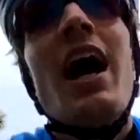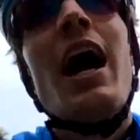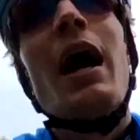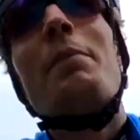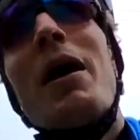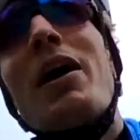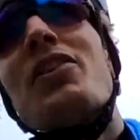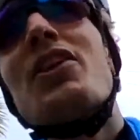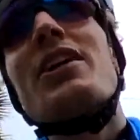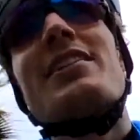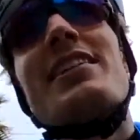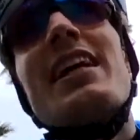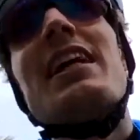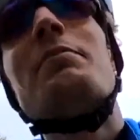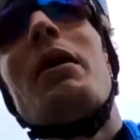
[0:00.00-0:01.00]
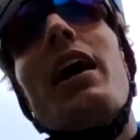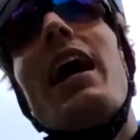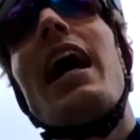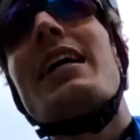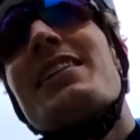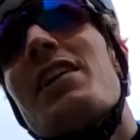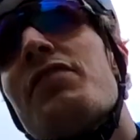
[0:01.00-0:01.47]
about the same
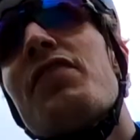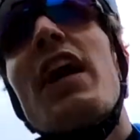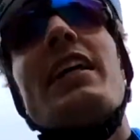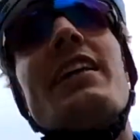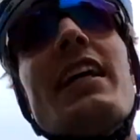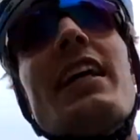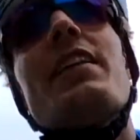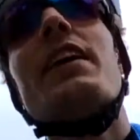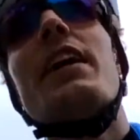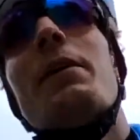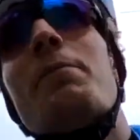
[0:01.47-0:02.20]
as if I did